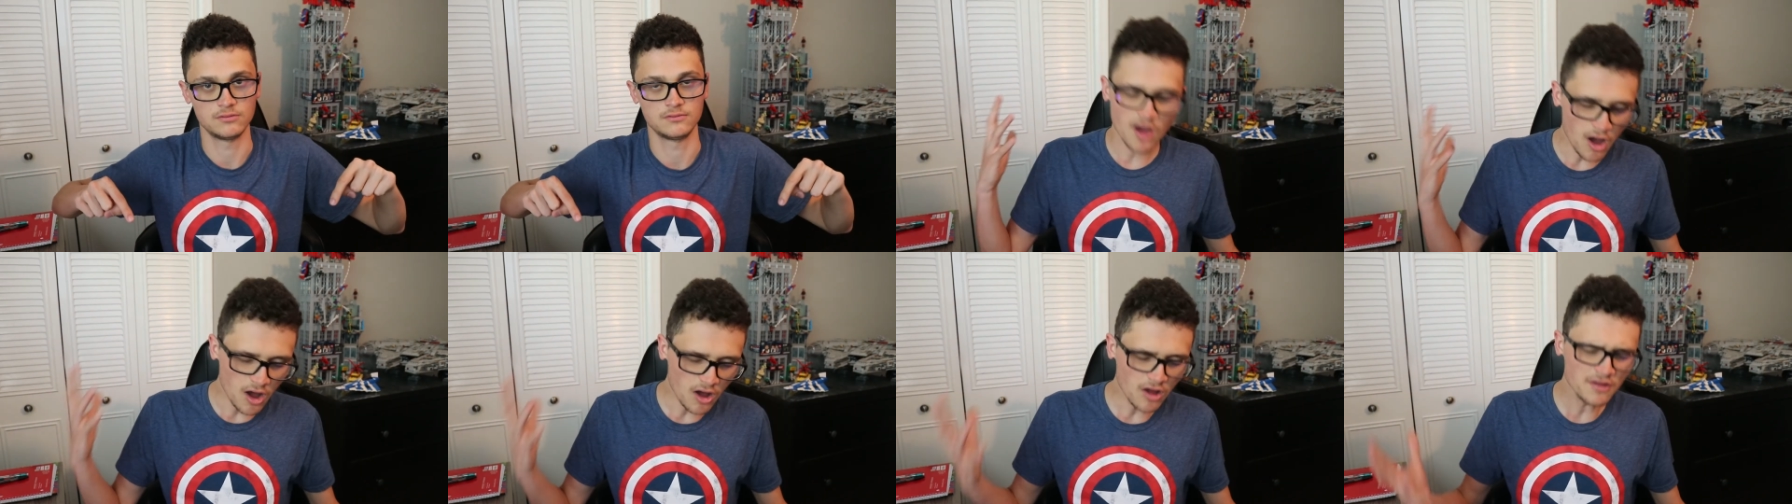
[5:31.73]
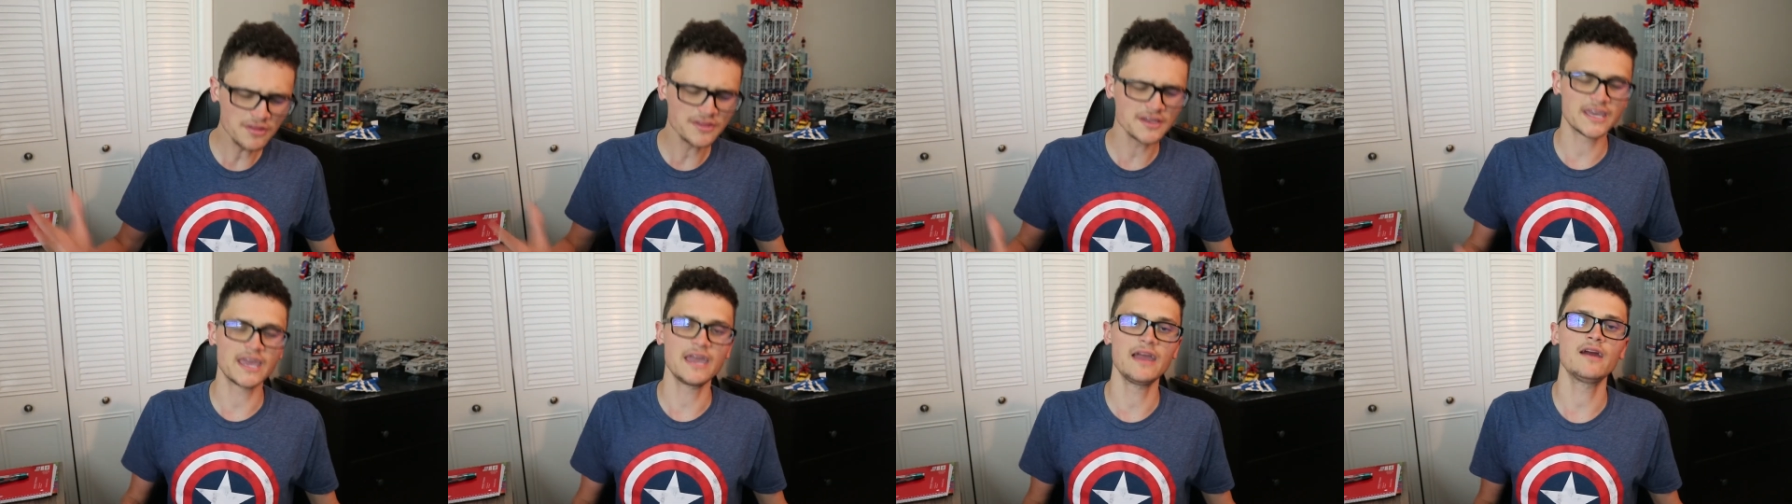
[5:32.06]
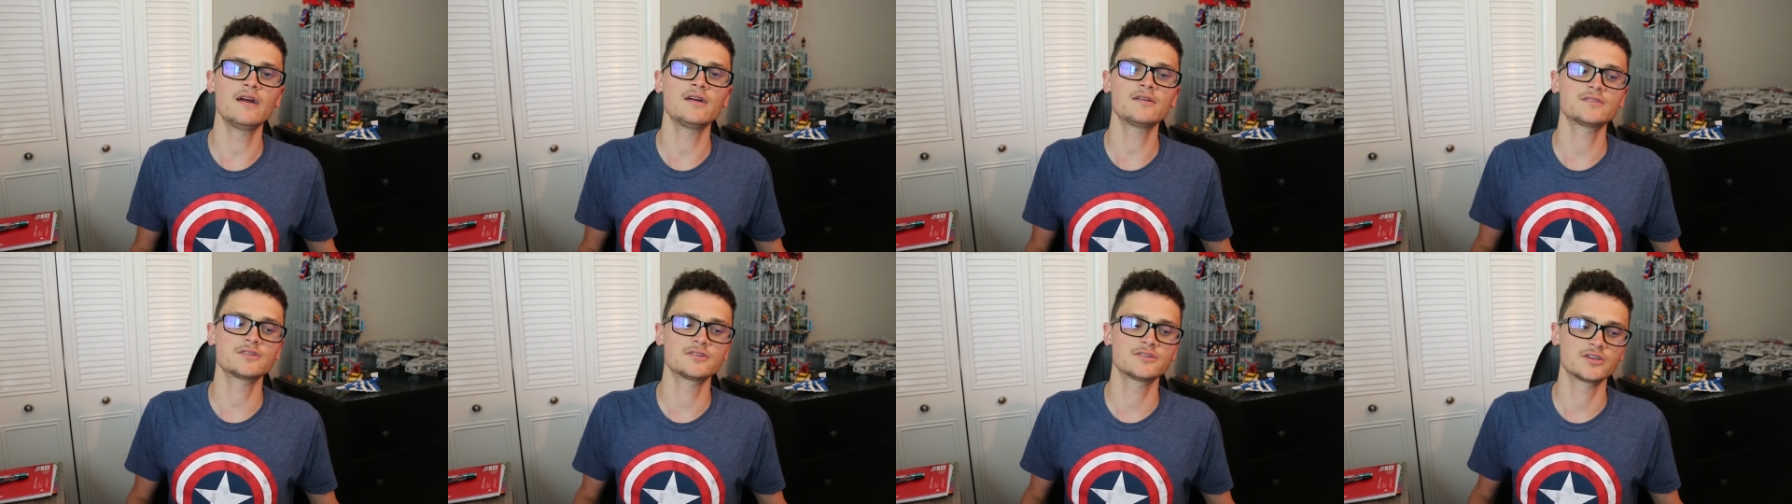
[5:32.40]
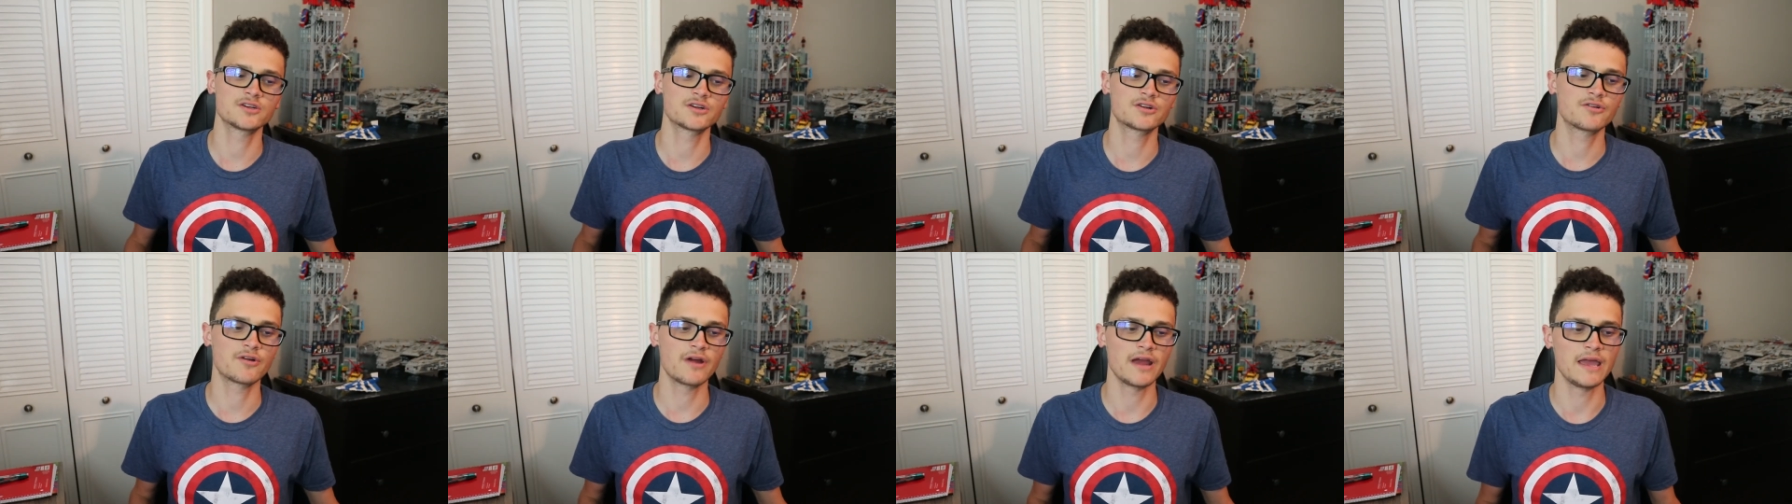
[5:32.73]
All the characters
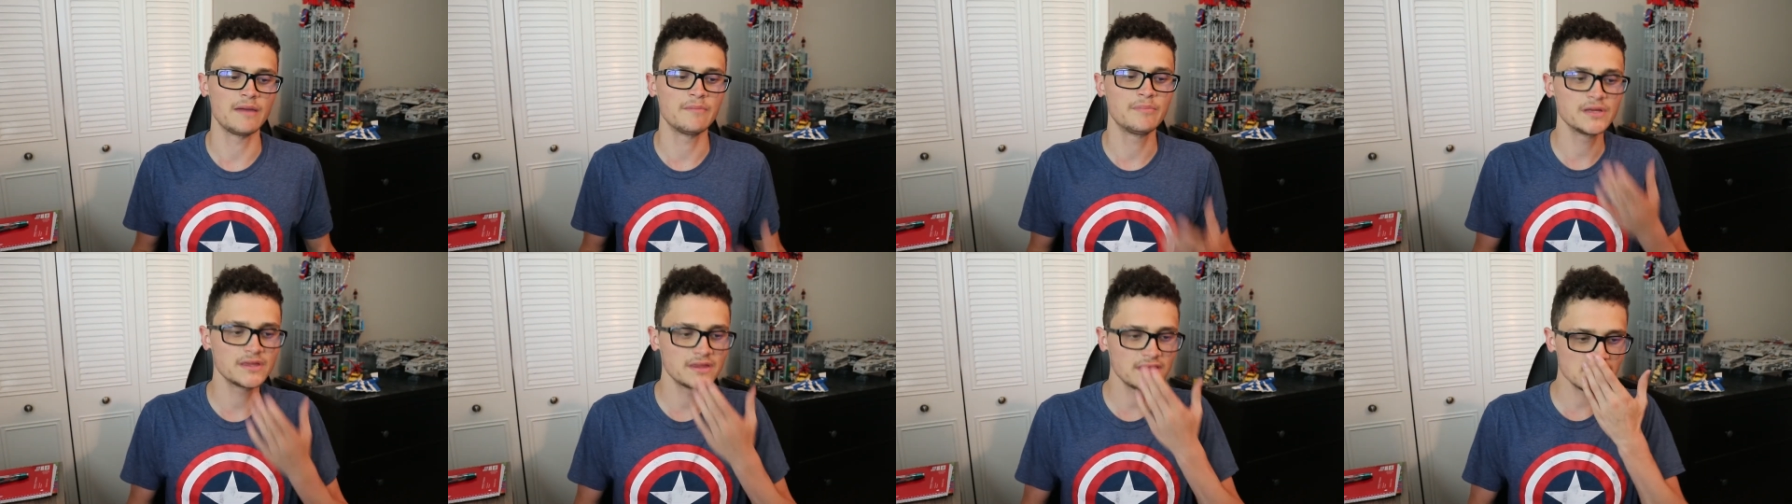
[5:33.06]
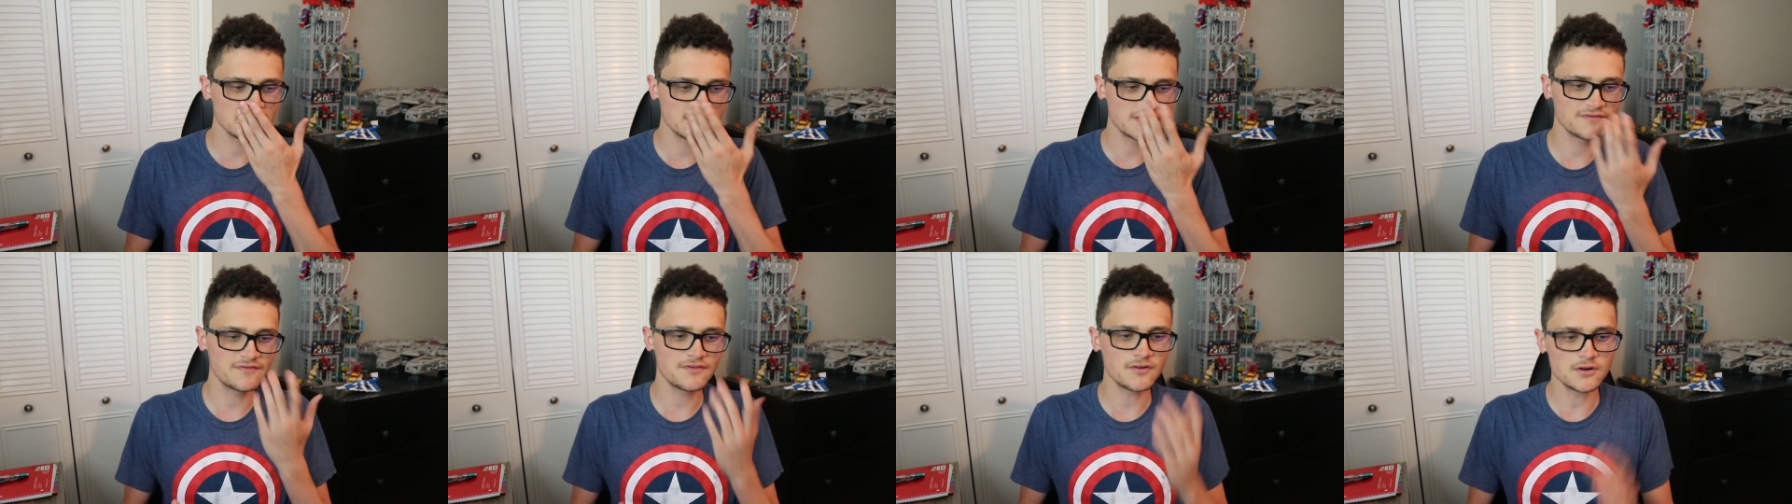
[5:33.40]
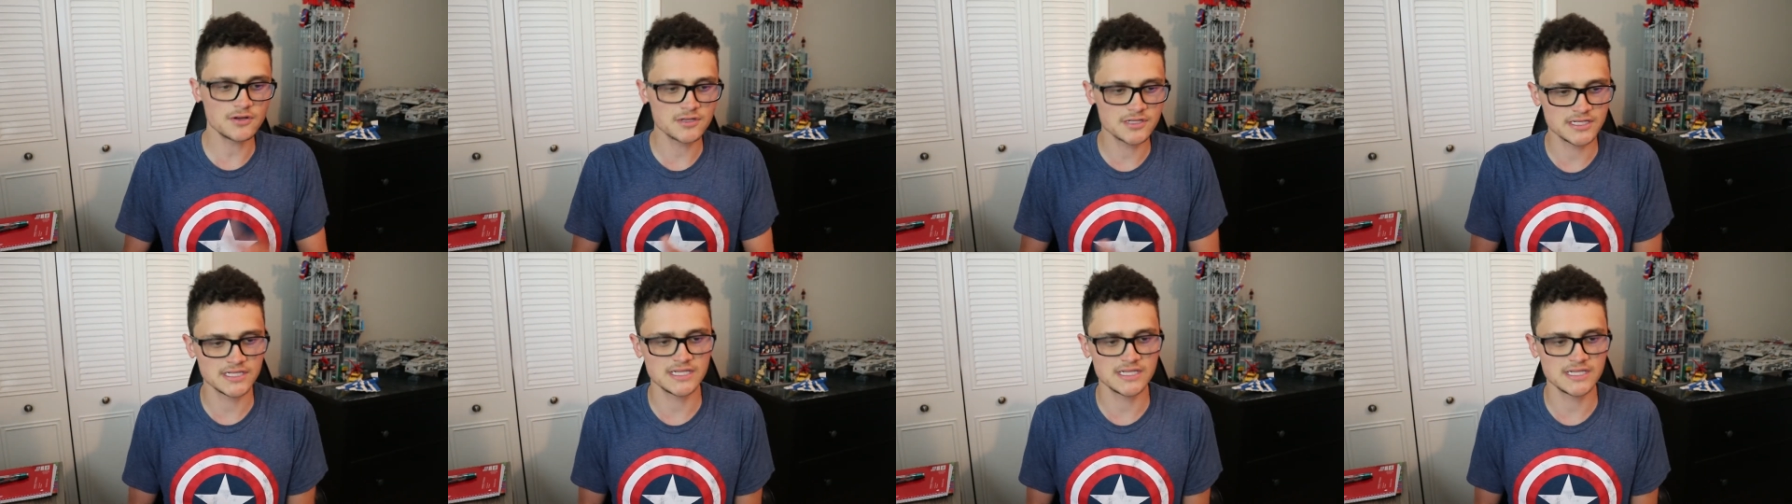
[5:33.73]
are great, but this first